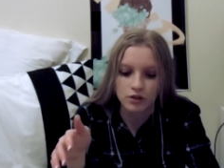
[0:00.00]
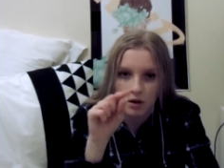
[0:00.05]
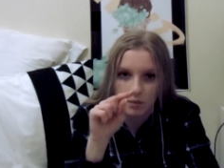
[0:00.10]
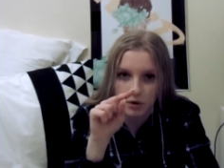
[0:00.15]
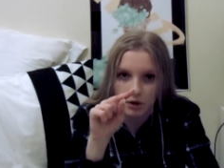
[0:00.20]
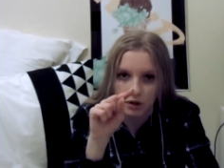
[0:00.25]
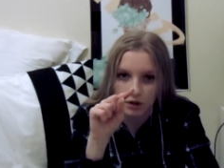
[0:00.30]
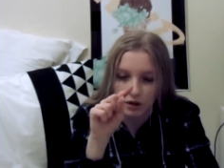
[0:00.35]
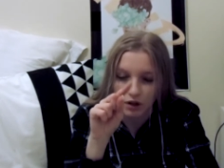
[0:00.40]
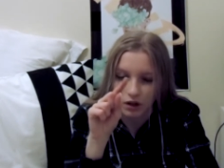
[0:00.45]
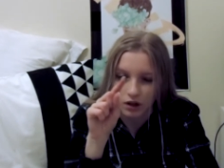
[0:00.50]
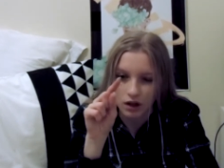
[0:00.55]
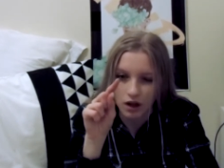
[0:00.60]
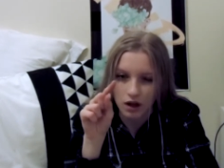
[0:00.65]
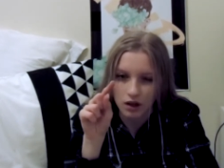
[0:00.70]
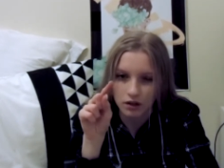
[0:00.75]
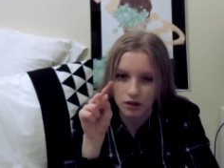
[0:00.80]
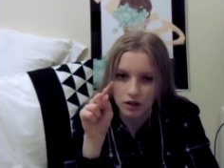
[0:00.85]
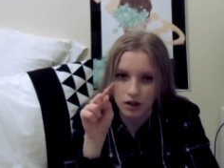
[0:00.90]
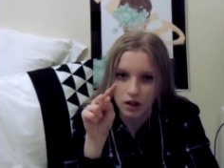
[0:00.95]
Put a
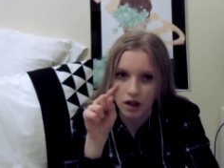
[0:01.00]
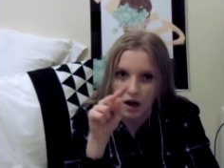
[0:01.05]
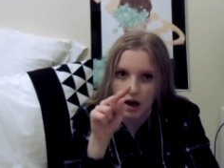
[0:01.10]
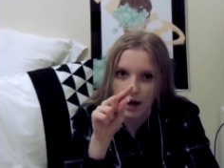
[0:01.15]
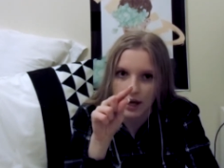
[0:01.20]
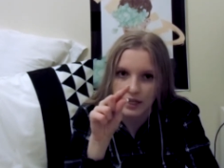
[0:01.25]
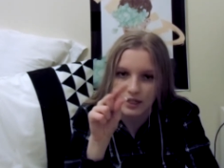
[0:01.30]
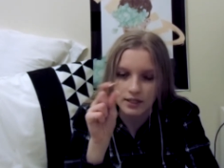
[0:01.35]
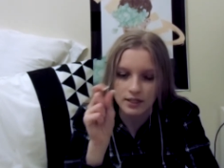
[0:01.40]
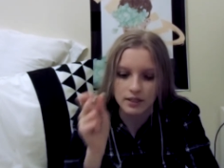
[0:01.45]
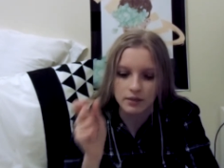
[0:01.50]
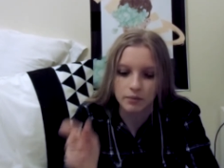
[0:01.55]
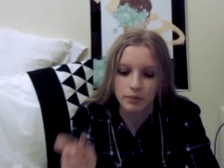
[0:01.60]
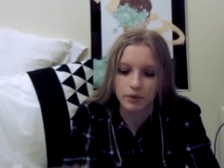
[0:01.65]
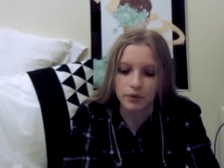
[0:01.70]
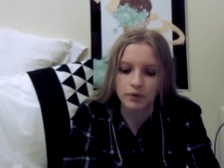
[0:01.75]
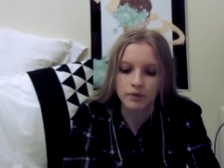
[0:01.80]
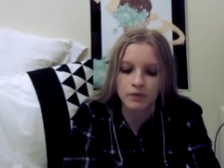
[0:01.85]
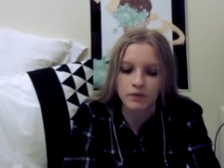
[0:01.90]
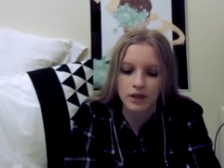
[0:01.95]
little eye
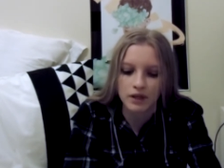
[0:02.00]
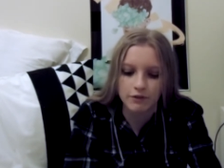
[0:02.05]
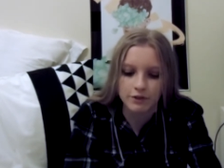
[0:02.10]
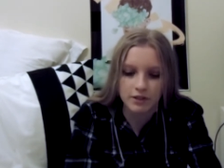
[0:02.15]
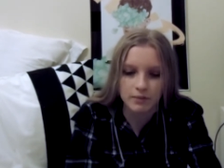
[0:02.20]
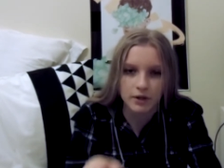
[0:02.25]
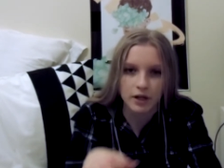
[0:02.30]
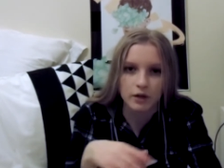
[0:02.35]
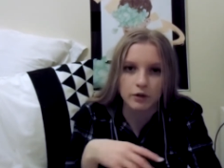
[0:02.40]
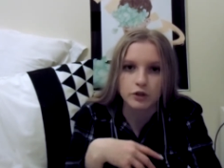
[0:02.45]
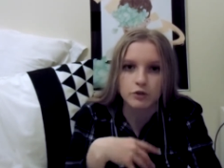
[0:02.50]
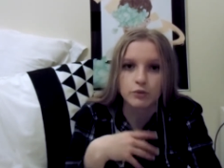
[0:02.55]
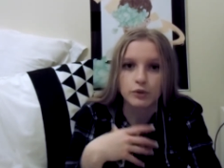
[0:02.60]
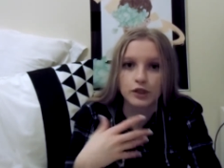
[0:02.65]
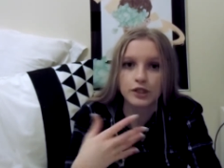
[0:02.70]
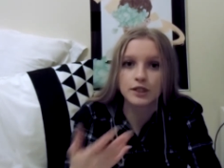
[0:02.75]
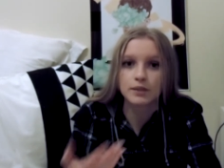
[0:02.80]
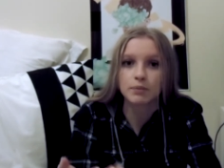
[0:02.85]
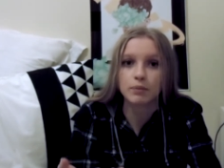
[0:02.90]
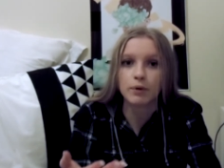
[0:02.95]
symbol if it's something I want to
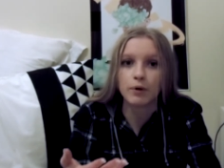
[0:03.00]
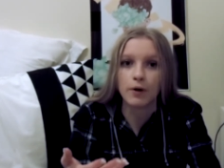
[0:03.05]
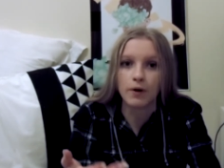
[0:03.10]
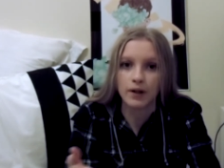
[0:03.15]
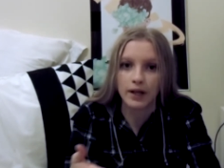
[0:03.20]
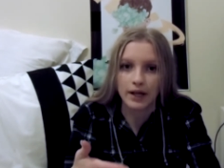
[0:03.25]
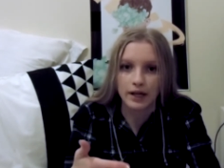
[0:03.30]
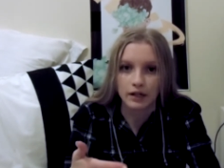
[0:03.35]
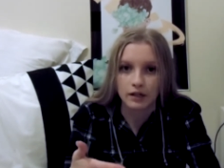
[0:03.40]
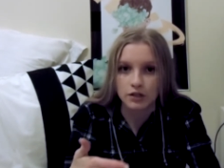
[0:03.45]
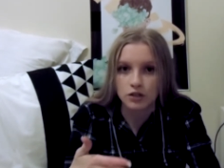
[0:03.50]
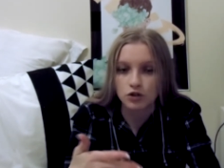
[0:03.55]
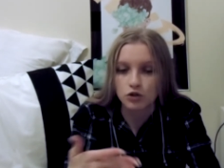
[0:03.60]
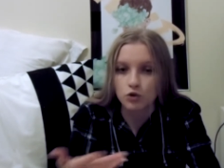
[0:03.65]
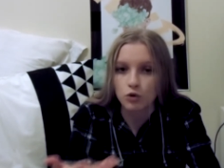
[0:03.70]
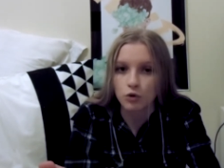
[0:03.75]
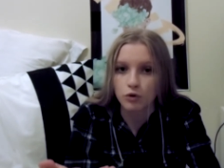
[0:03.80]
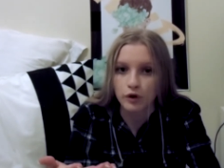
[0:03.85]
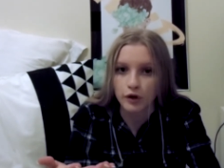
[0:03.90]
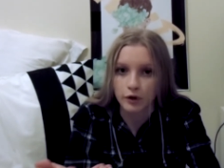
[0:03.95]
explore, like a
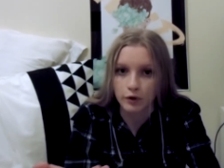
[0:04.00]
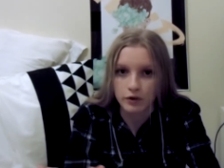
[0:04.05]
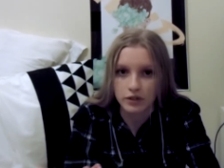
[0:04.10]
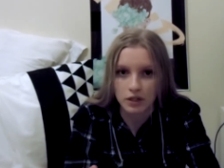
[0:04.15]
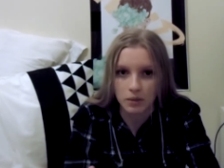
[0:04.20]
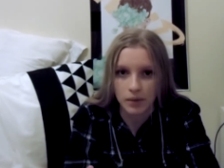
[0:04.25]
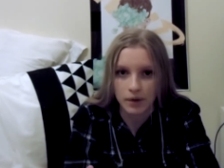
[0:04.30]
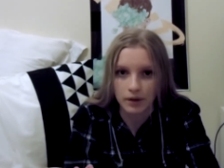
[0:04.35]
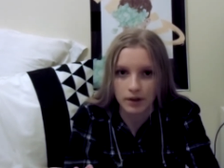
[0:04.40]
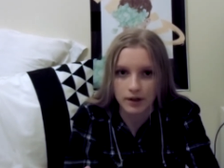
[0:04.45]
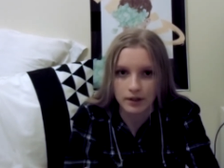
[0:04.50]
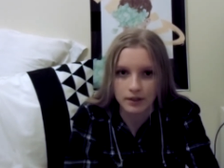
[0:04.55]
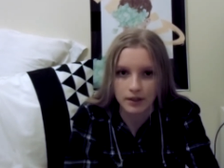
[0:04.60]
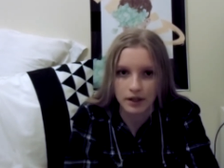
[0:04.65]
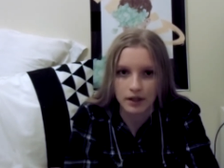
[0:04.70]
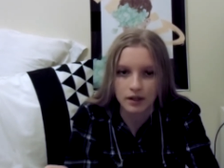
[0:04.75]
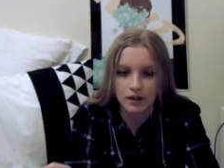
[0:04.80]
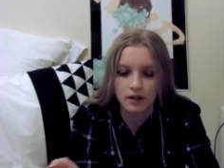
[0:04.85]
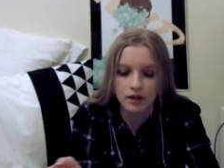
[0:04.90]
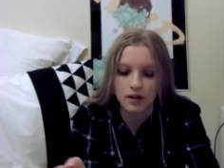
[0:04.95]
story or something like that.